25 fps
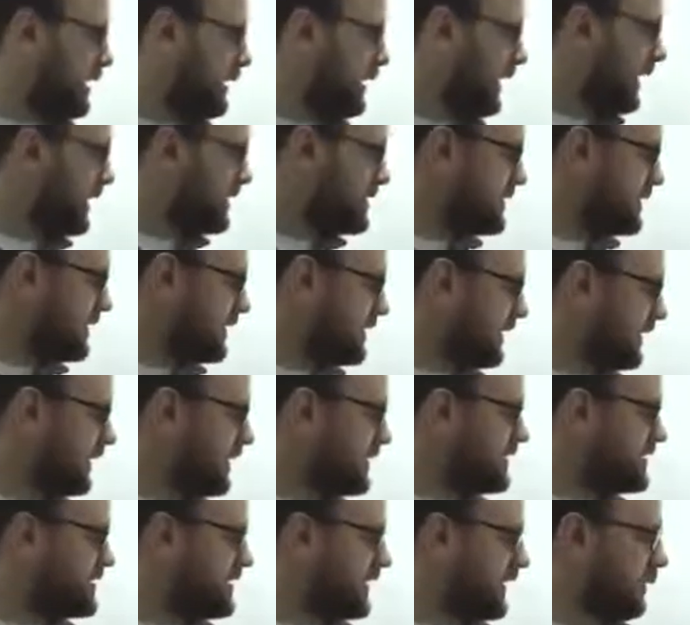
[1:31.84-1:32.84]
Next, the
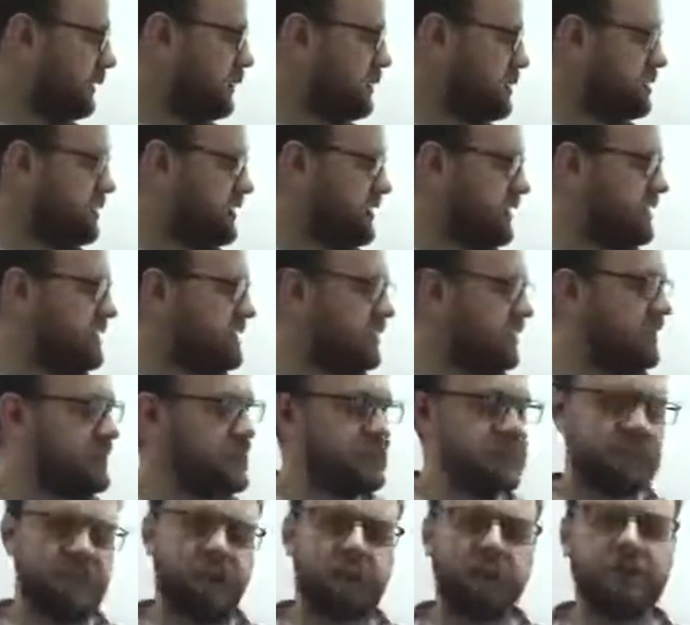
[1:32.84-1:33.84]
consequences.
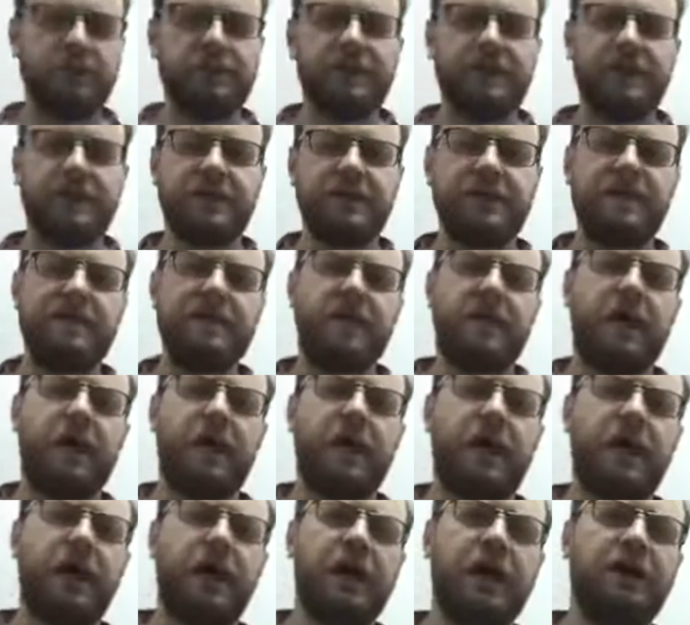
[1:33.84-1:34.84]
Consequences,
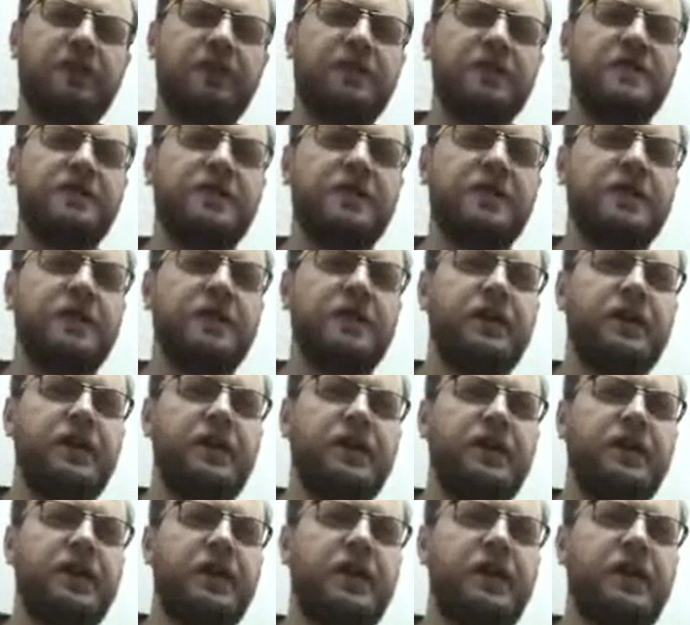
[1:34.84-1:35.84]
these are
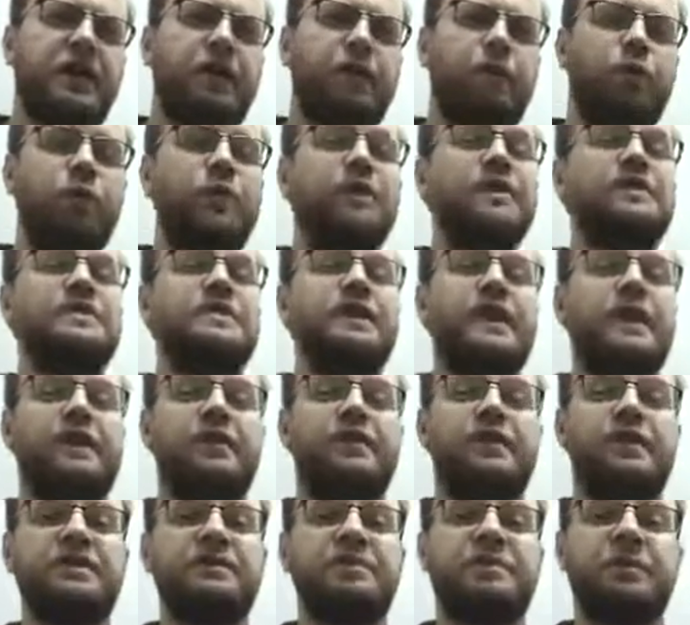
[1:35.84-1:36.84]
words
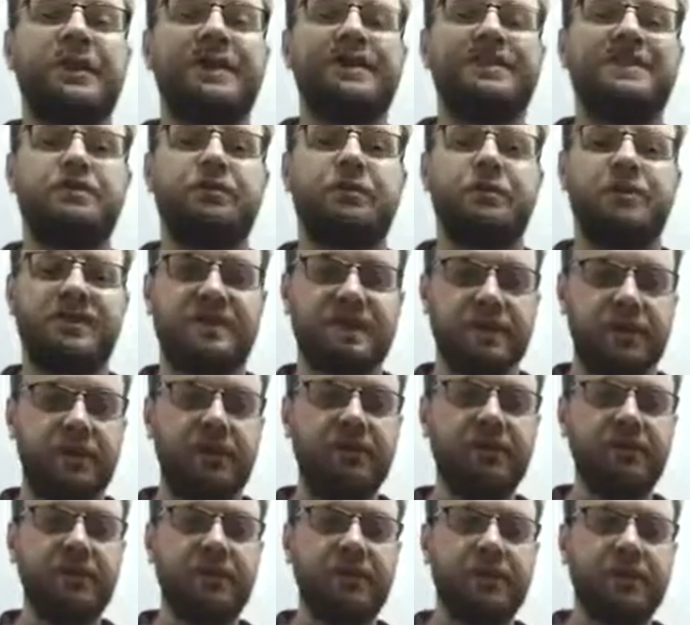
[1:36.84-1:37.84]
that express
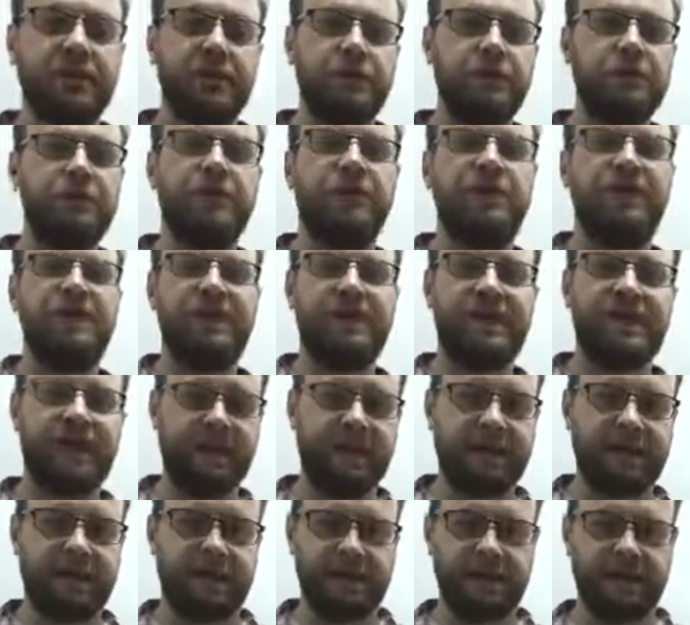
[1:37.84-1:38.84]
result, usually
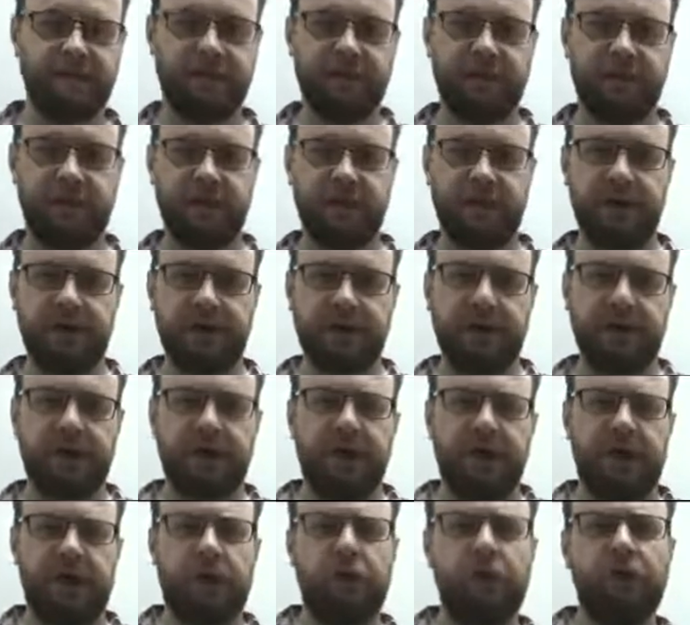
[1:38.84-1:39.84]
negative,
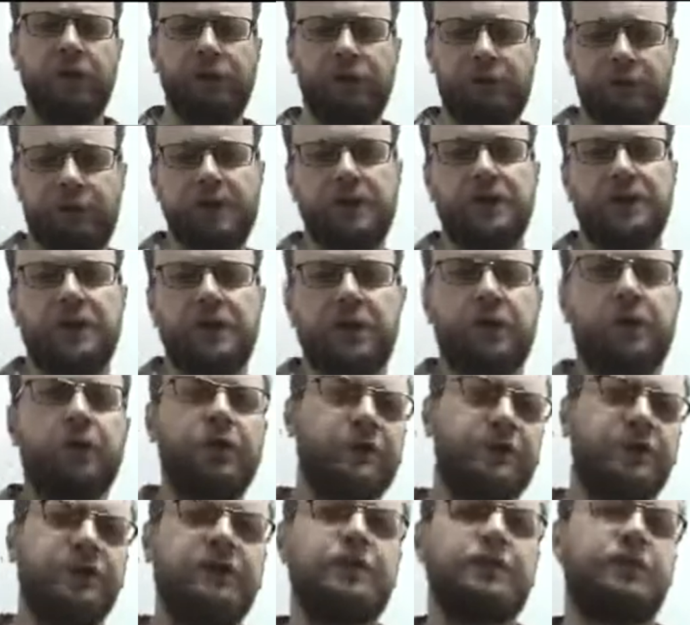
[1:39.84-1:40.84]
on a person
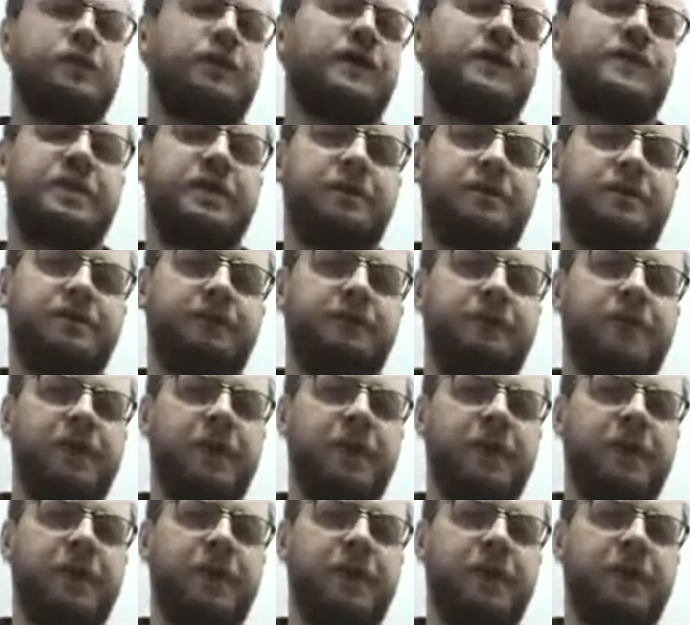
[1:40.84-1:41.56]
or a situation.